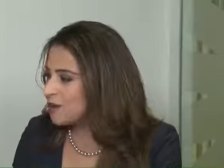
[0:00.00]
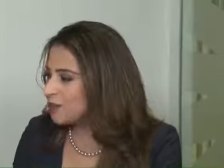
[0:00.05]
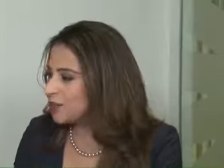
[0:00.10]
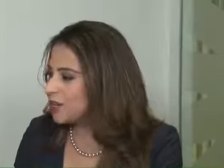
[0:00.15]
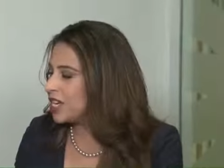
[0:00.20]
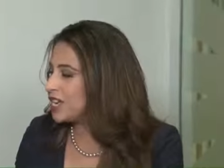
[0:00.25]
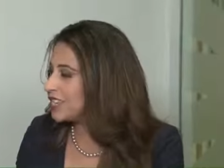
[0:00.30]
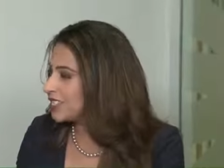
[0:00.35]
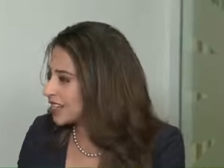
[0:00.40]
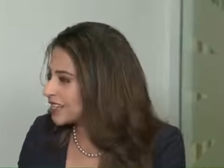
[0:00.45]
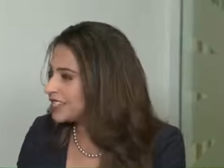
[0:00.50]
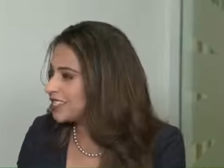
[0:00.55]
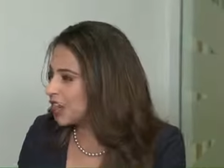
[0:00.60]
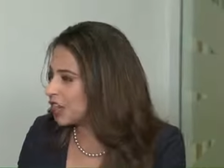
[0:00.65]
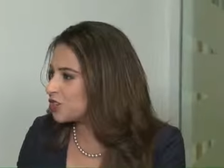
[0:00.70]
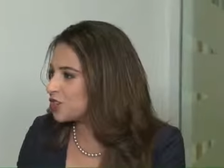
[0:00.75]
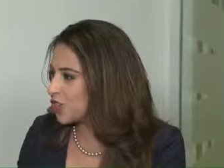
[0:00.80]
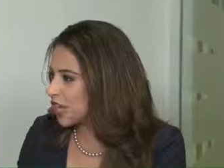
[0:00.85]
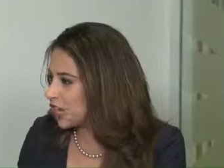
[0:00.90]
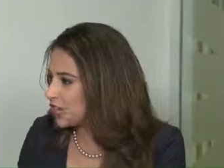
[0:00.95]
but it does
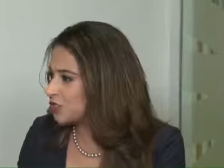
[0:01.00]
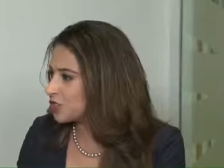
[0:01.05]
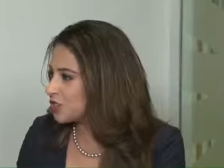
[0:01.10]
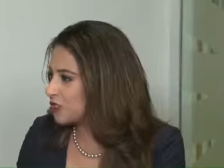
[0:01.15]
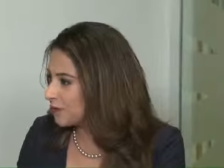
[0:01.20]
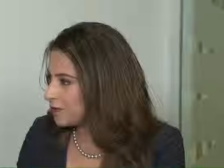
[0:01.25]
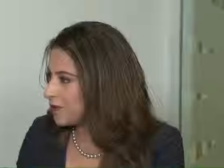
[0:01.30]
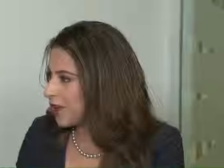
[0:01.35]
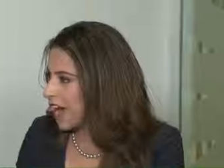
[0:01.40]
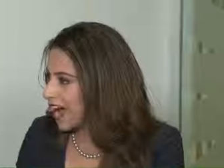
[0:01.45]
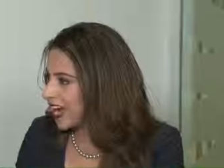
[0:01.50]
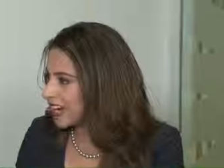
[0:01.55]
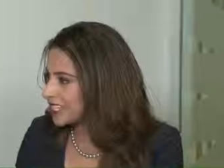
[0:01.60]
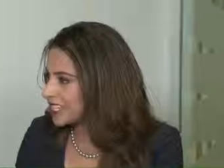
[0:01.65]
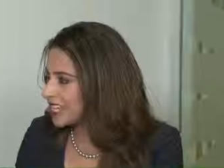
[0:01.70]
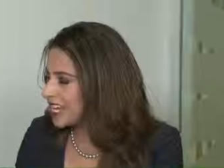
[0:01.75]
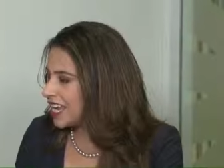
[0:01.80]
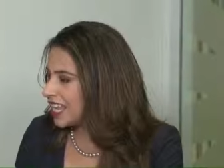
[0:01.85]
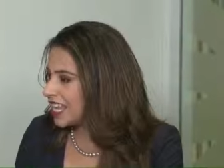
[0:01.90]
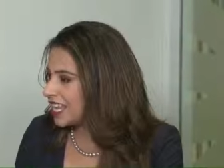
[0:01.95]
not change the fact
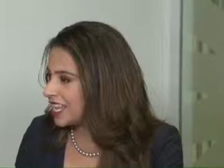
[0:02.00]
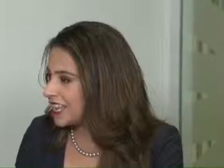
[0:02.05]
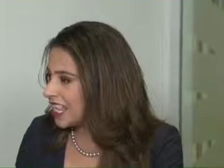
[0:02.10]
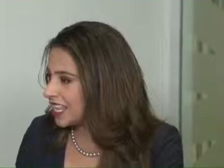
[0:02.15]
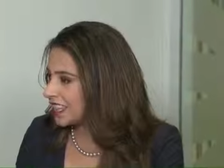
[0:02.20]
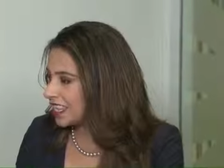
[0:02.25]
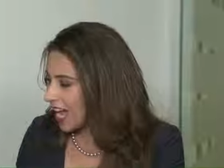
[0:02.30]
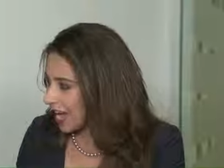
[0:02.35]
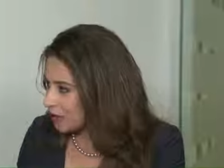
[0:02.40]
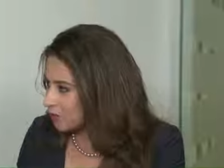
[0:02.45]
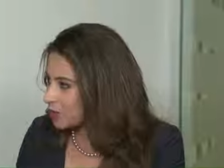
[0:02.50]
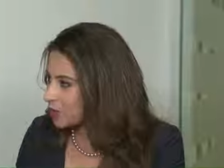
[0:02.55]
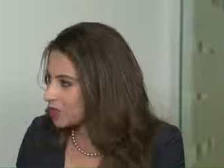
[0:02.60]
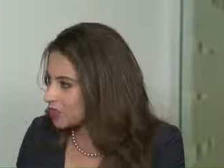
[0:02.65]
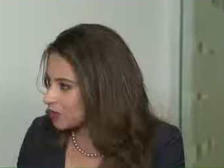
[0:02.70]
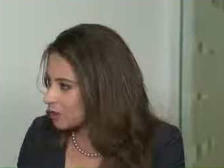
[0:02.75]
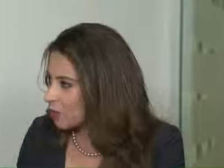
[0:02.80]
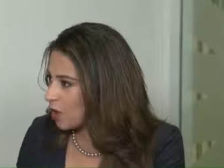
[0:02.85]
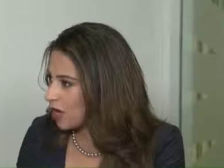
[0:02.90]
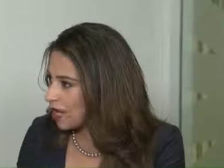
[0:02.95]
that that
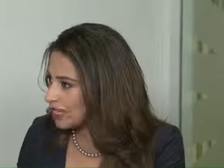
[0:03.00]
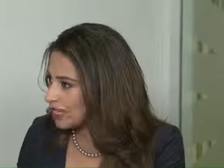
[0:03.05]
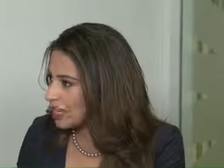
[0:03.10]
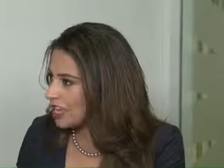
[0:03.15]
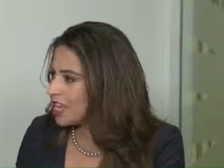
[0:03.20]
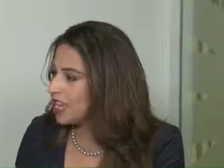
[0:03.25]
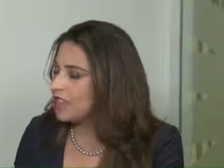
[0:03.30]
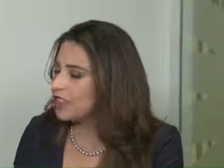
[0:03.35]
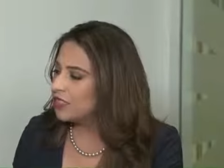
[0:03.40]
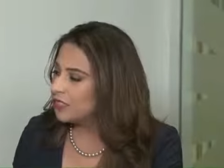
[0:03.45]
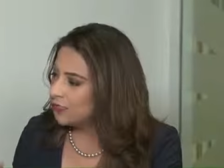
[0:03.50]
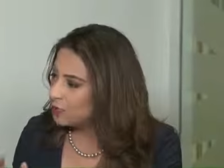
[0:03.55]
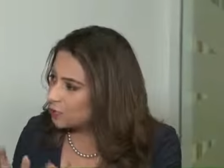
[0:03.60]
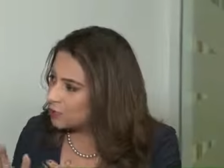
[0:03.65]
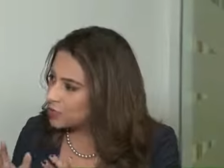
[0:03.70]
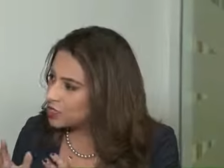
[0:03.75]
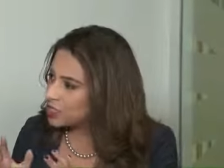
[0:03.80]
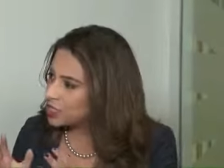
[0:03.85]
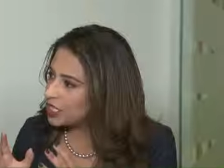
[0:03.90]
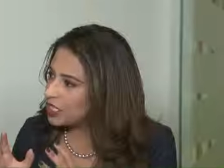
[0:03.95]
was what
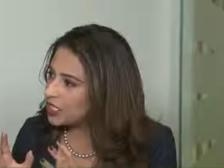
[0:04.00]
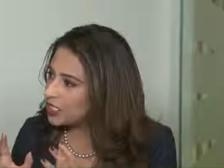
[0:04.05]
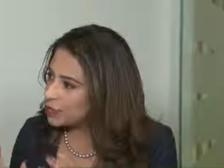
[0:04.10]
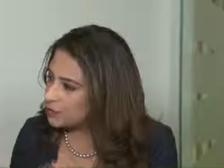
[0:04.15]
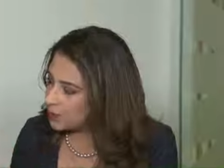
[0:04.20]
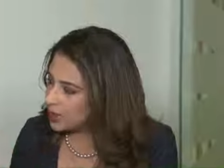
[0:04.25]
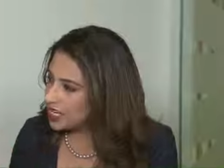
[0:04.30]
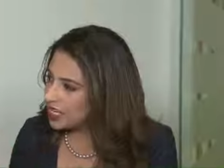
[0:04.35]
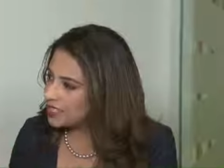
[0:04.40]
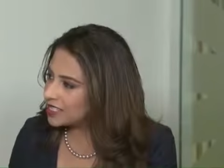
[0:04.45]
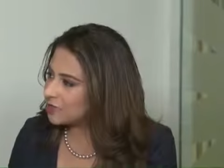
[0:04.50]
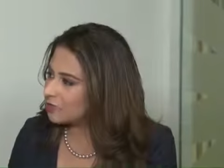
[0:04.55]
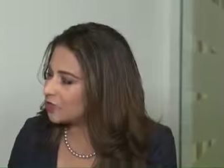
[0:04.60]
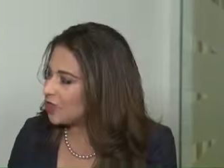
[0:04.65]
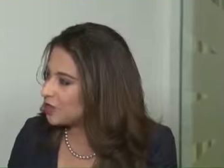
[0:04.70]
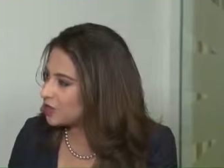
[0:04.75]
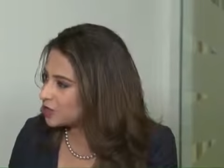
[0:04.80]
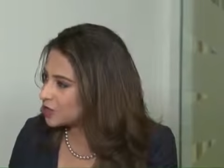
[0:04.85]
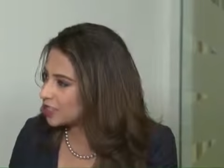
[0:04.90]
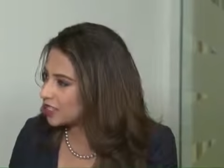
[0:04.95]
was the piece of
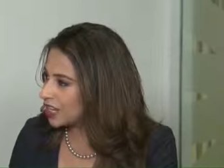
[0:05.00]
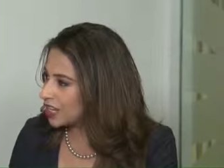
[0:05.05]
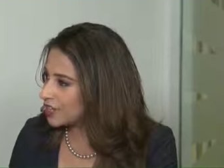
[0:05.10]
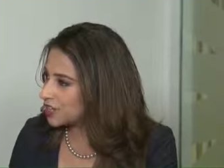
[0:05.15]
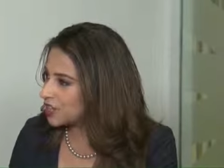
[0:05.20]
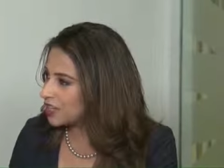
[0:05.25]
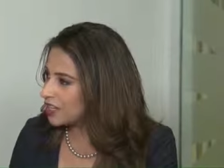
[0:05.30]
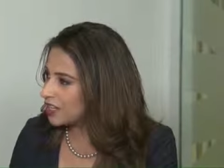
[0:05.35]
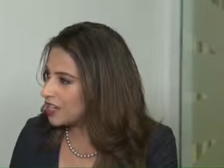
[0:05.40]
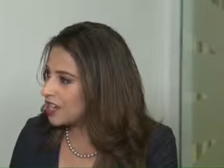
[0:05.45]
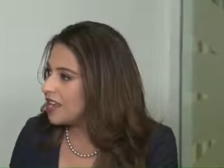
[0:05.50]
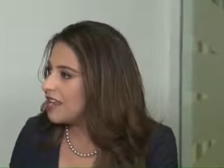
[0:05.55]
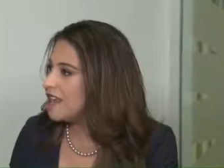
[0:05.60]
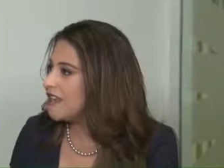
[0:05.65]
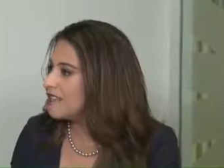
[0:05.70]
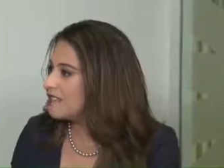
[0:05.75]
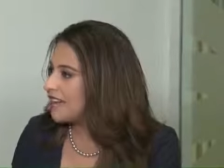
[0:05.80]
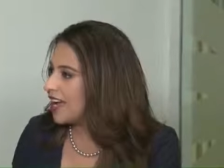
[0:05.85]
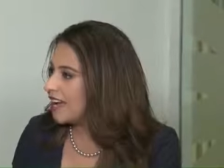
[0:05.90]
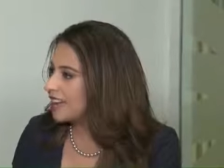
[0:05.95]
legislation
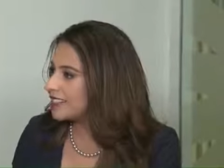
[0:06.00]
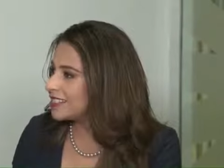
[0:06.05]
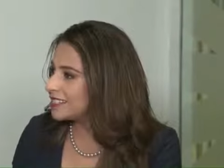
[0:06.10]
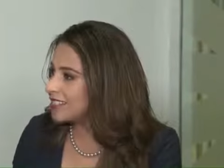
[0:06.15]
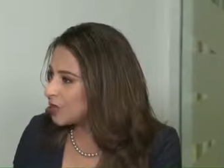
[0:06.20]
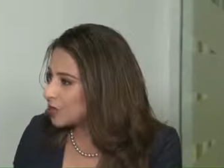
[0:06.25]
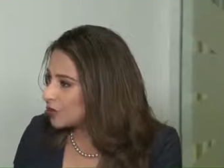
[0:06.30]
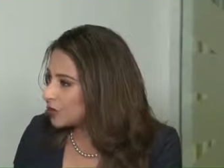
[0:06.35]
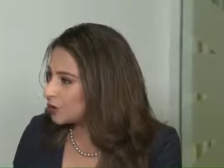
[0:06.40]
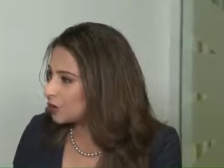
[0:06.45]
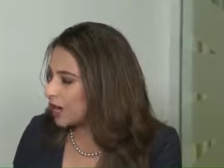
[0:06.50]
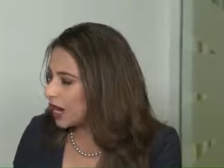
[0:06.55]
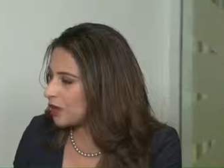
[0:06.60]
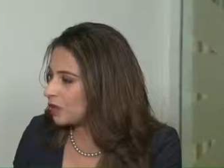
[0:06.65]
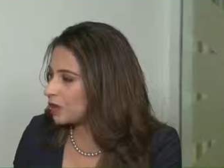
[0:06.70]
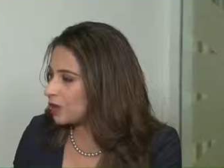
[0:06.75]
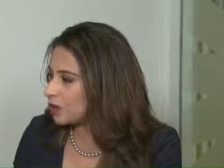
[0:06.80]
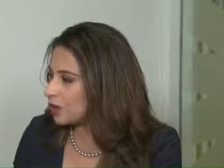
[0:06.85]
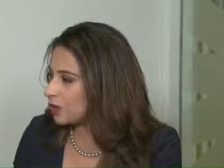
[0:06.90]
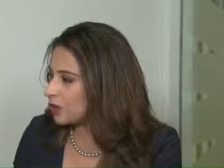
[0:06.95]
that Senator
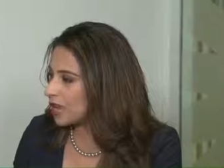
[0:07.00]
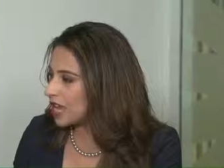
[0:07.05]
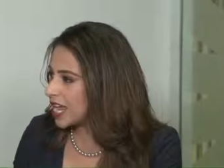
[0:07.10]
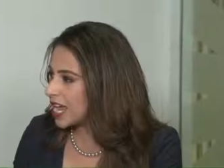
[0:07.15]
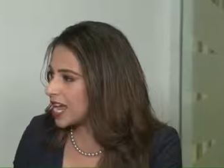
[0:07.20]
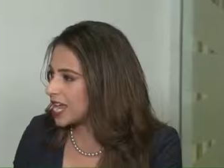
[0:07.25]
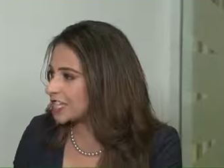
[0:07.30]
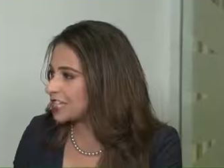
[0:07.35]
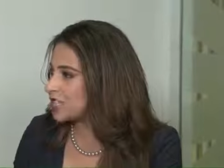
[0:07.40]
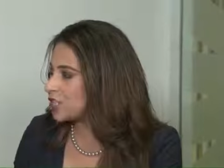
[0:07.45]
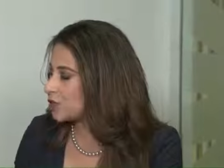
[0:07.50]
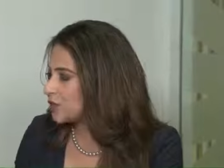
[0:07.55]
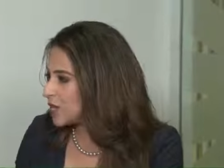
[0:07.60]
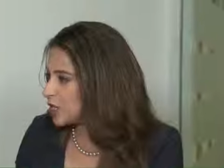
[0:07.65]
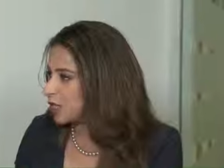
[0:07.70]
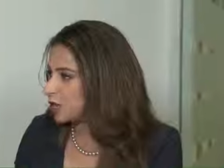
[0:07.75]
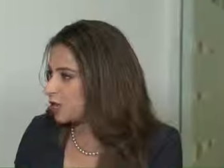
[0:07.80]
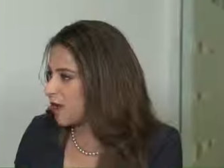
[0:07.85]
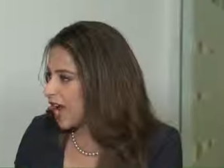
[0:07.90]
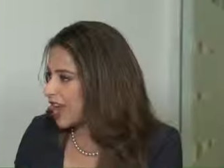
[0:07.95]
Raoul and
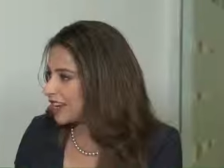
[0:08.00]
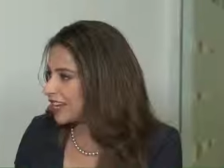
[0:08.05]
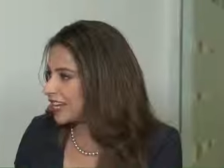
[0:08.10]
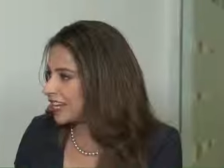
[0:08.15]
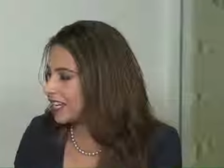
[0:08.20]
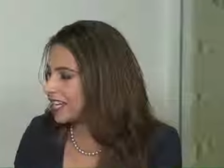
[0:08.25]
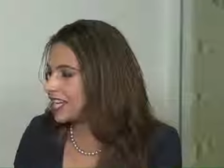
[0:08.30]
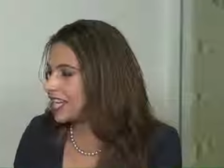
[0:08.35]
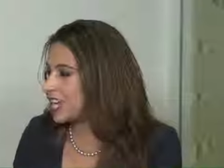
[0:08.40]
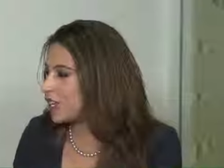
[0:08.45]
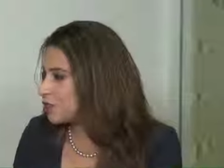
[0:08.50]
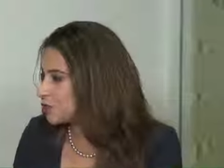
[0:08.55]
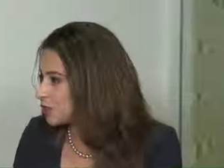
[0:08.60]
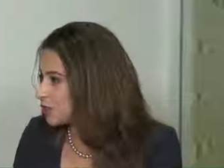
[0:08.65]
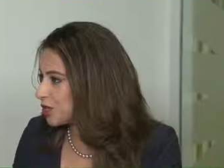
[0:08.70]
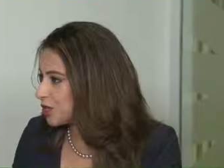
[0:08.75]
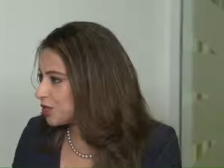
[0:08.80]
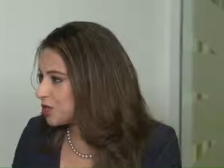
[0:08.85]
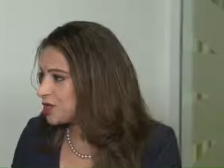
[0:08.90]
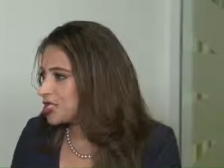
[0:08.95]
Speaker Madigan
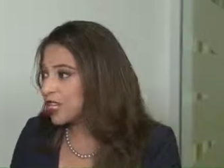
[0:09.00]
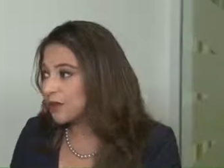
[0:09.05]
introduced.